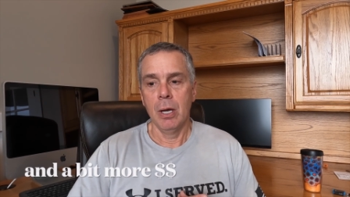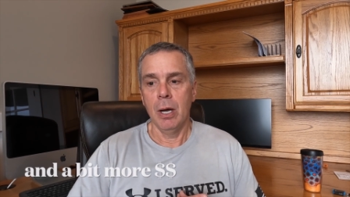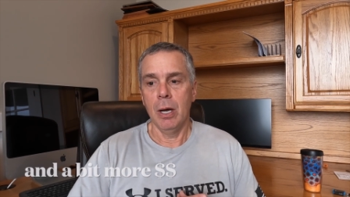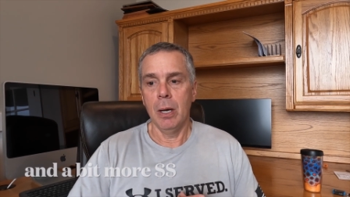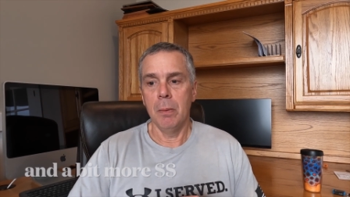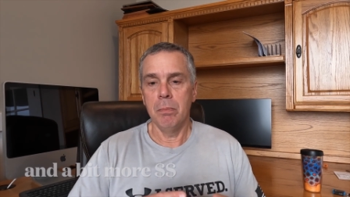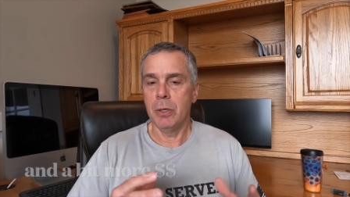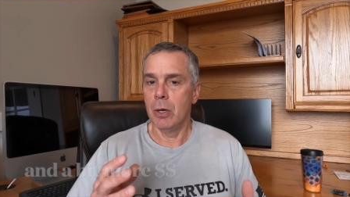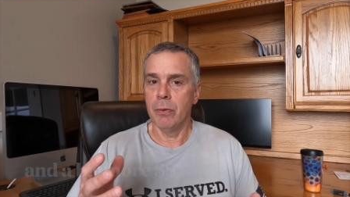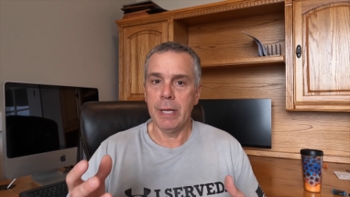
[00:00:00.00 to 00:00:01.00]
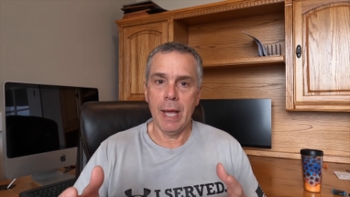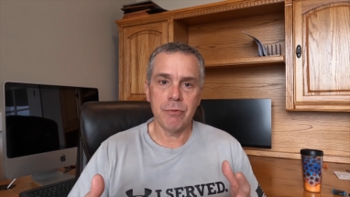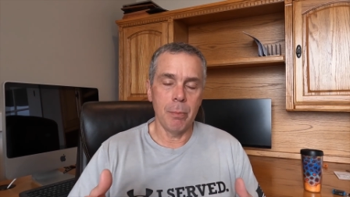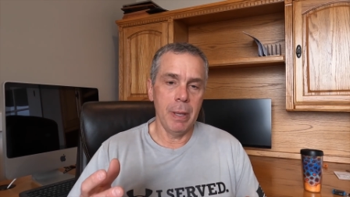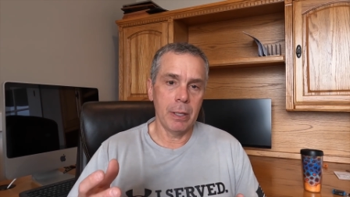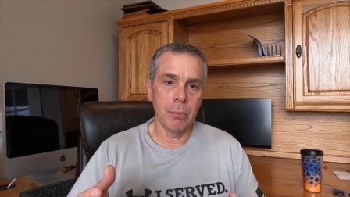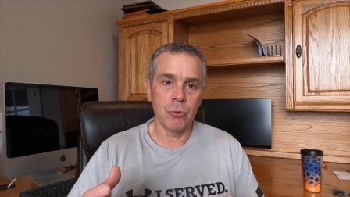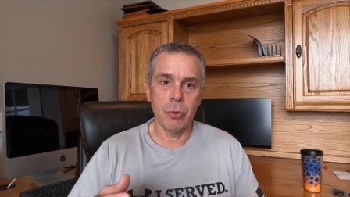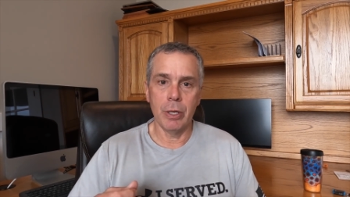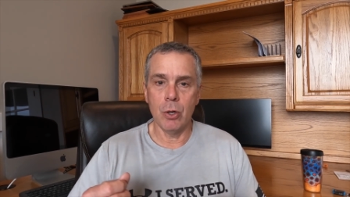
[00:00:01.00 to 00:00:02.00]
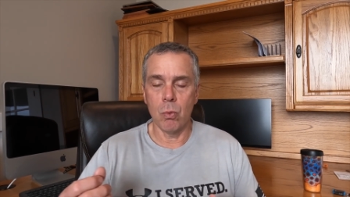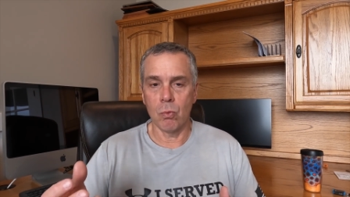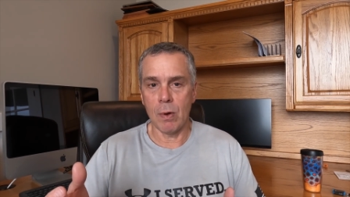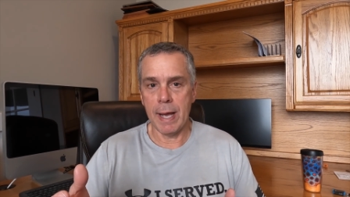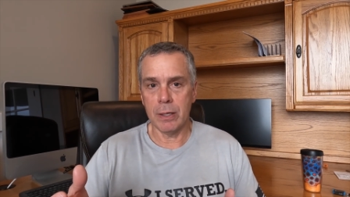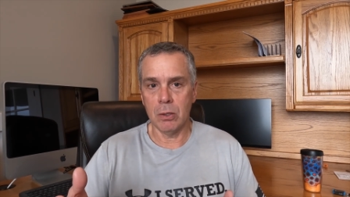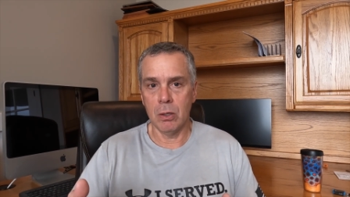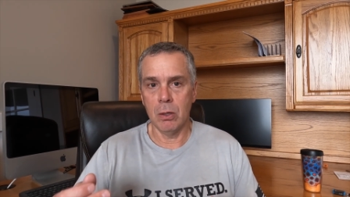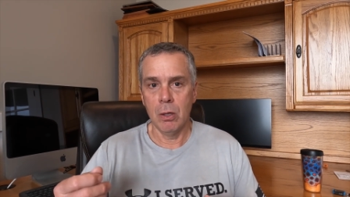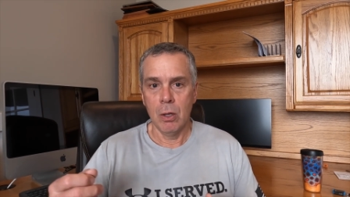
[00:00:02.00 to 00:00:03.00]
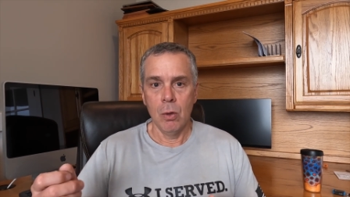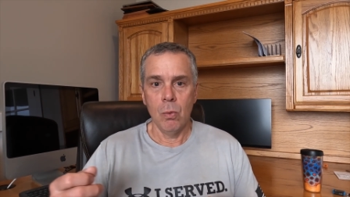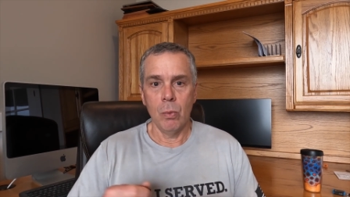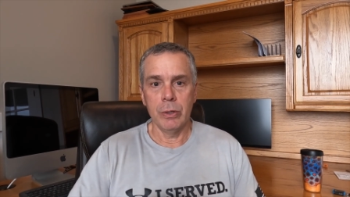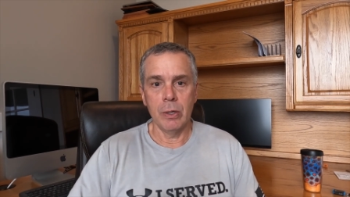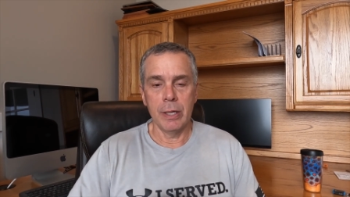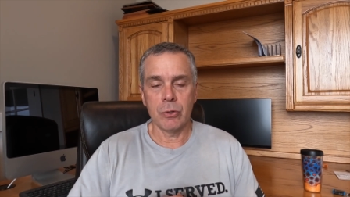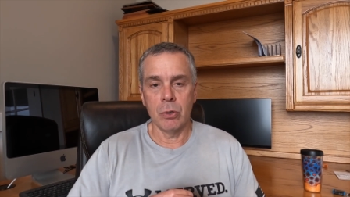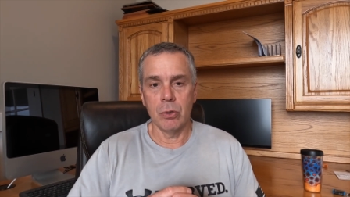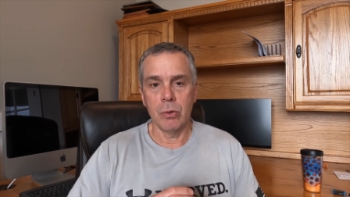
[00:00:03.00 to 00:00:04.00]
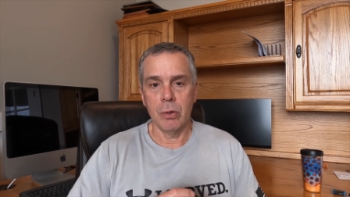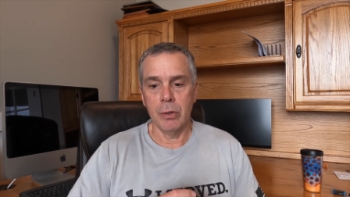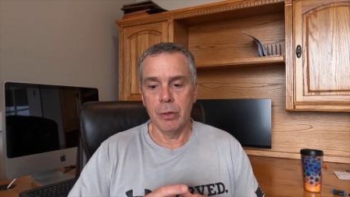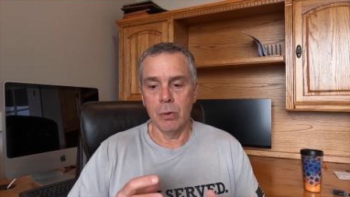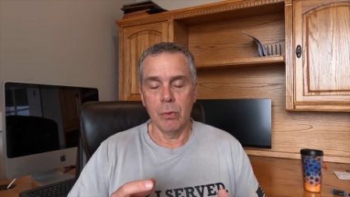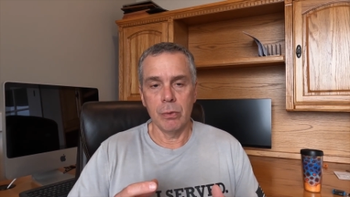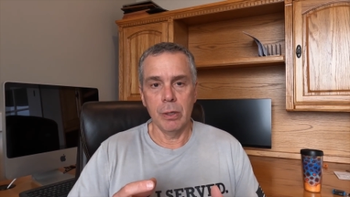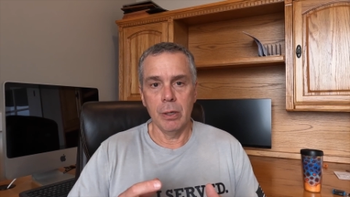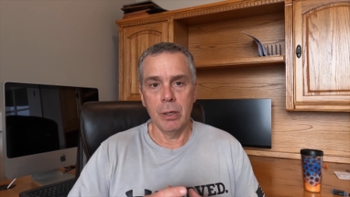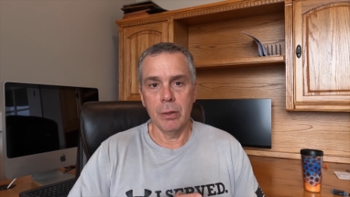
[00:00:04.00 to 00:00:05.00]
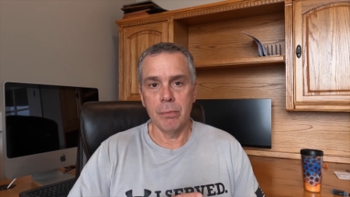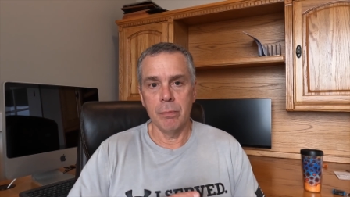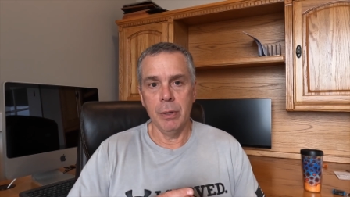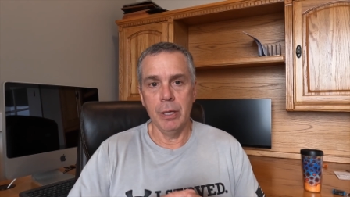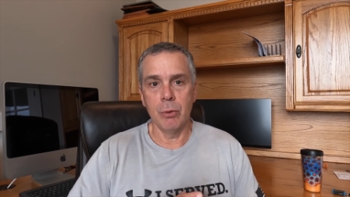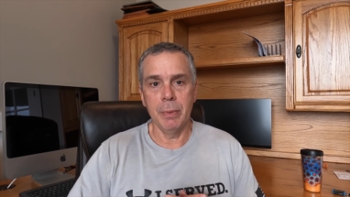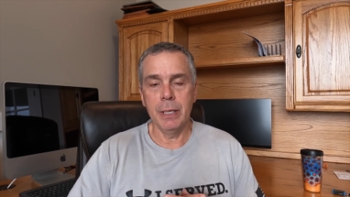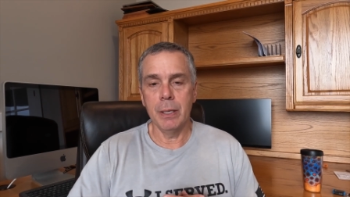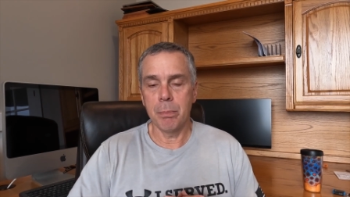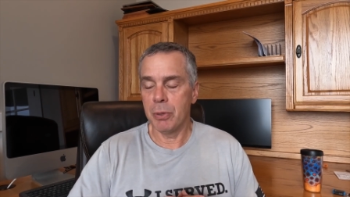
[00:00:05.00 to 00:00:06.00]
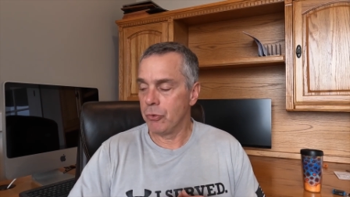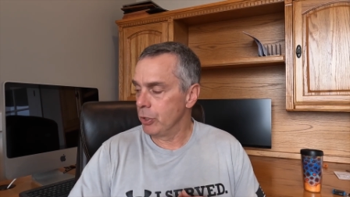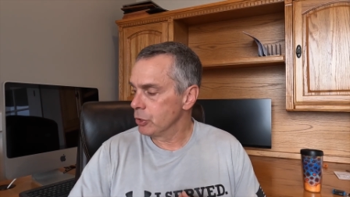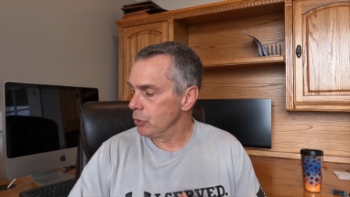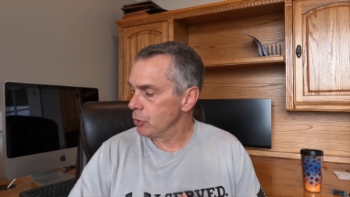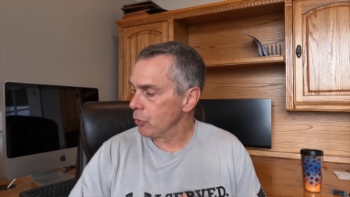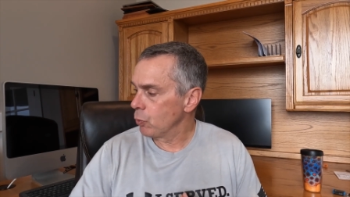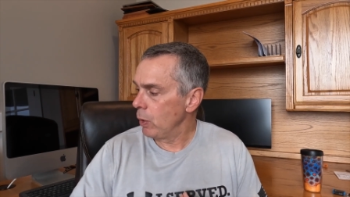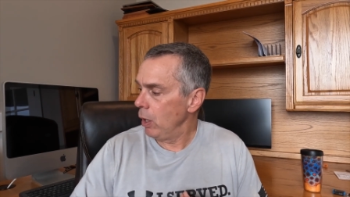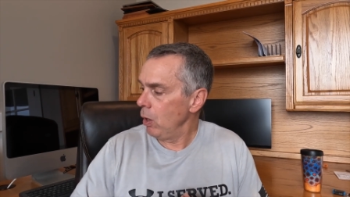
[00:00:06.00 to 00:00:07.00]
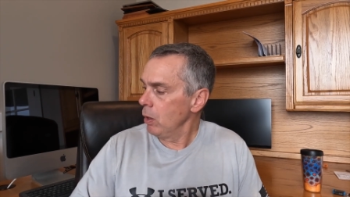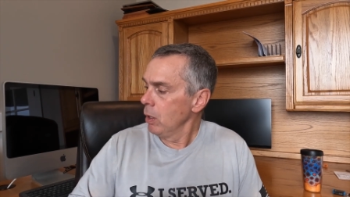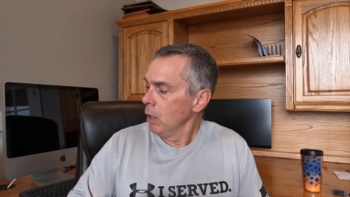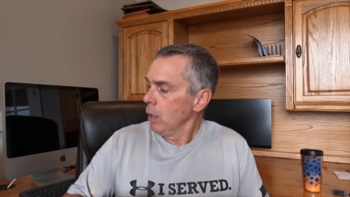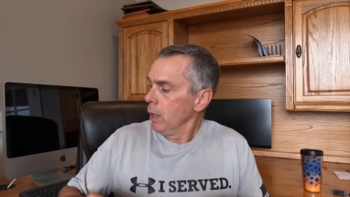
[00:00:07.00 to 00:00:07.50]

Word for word: um, you know, and they have to make them so they don't rattle when they're at their, you know, uh, intermediate positions as well.